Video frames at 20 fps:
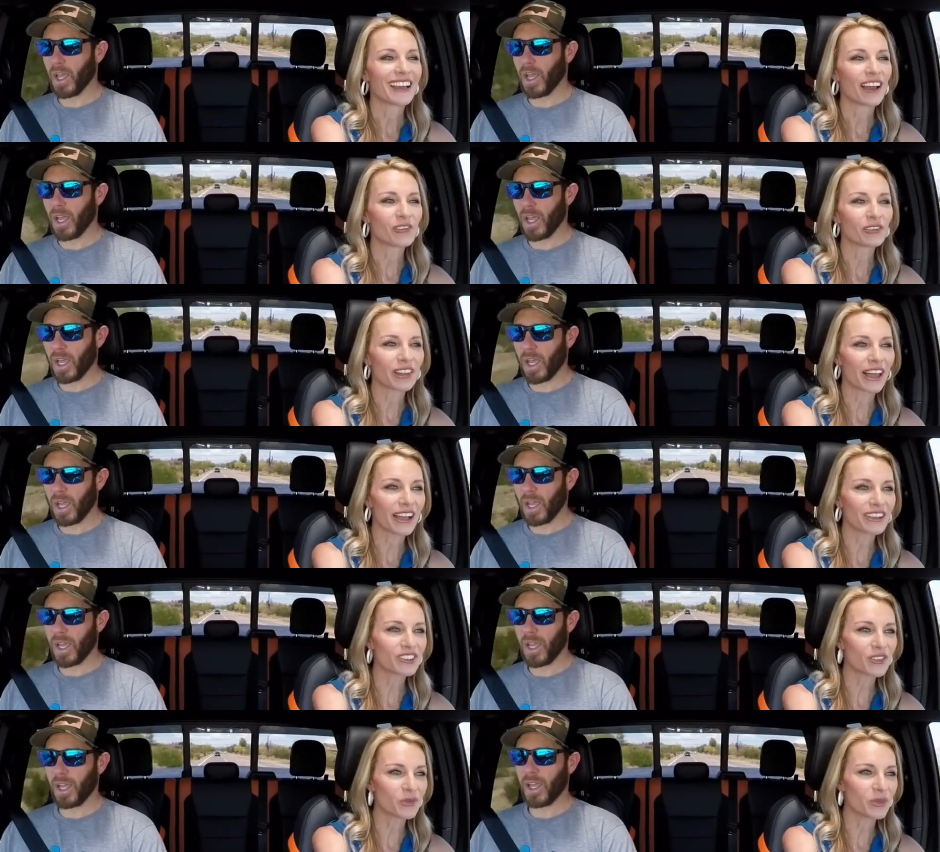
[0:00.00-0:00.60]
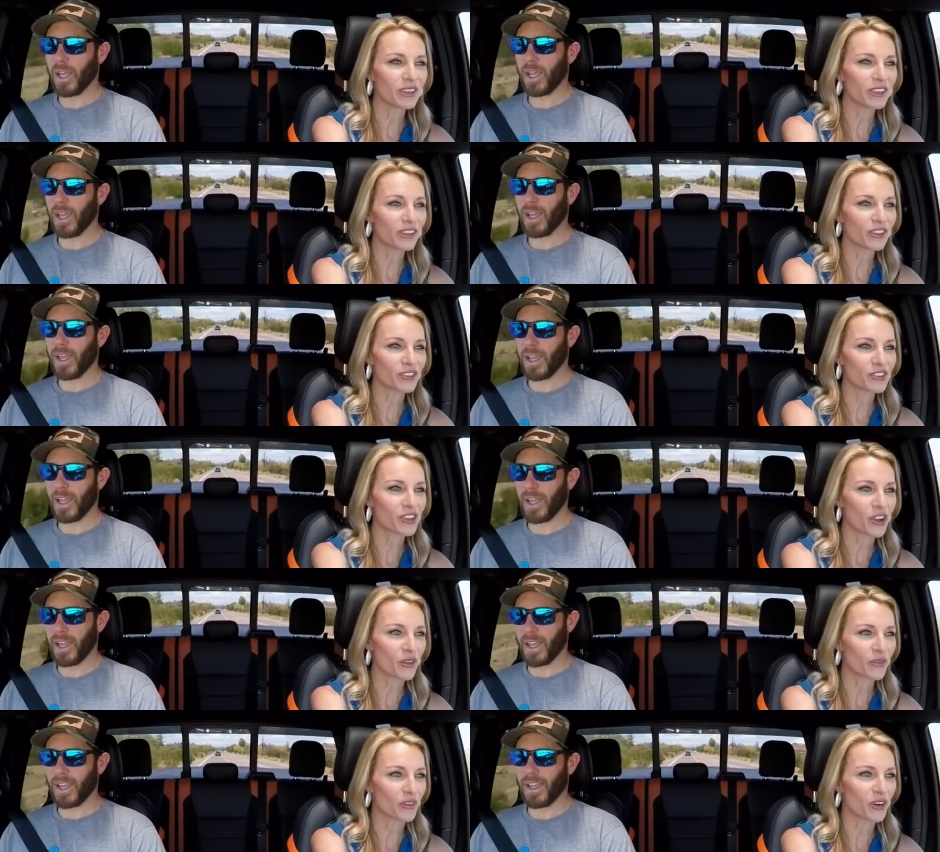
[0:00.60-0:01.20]
Speaker 1: I'm glad to be
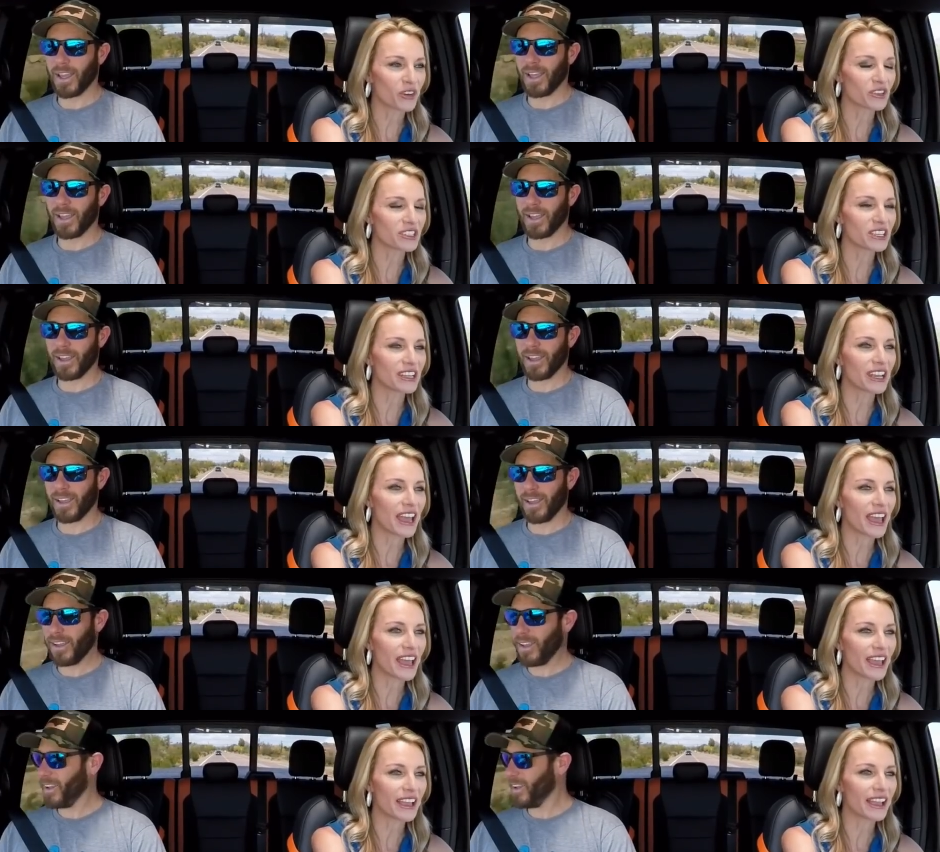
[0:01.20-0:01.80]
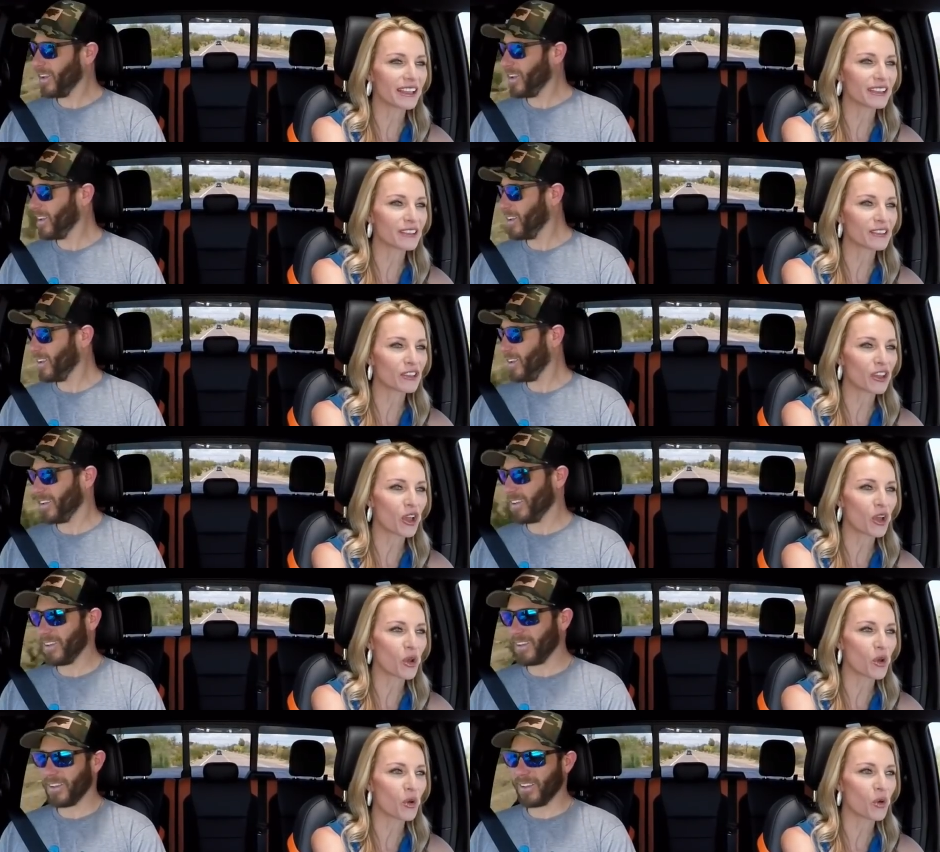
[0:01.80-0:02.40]
your chauffeur today. And
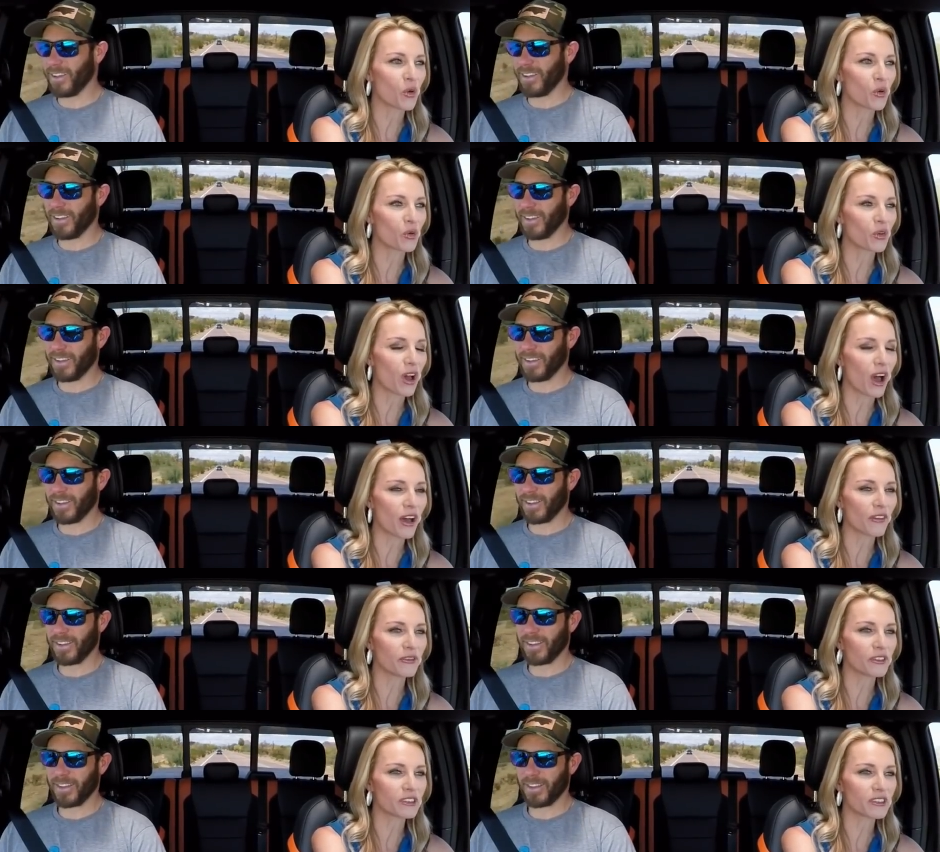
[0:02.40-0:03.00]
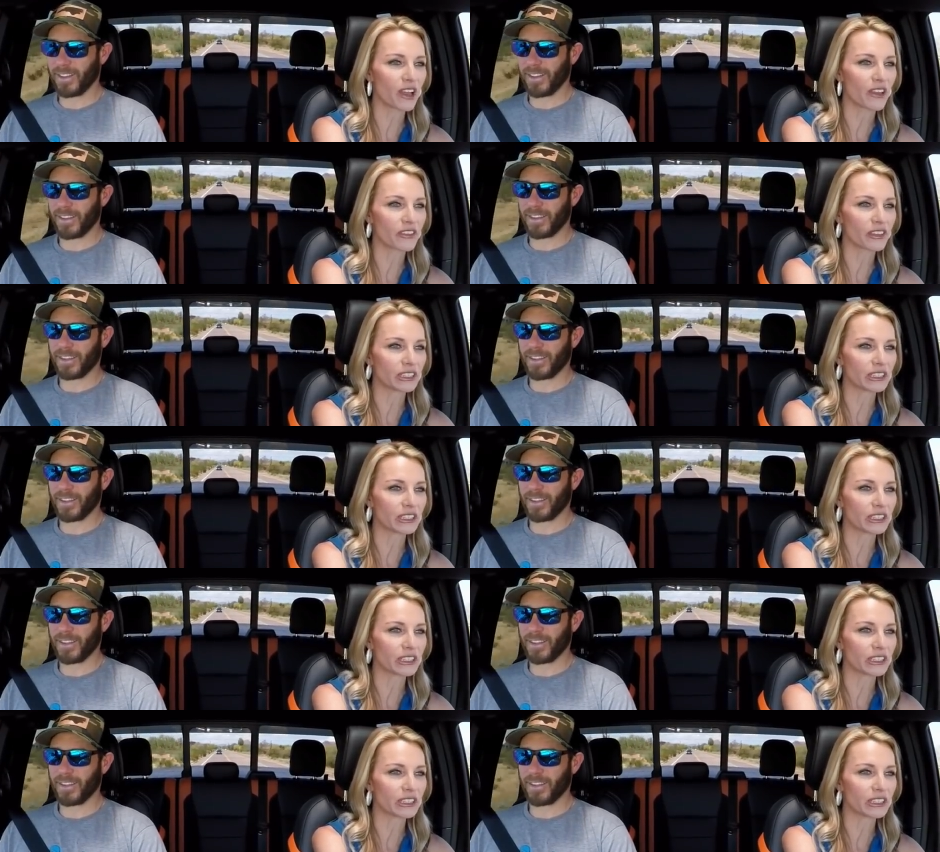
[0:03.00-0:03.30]
so coffee's on the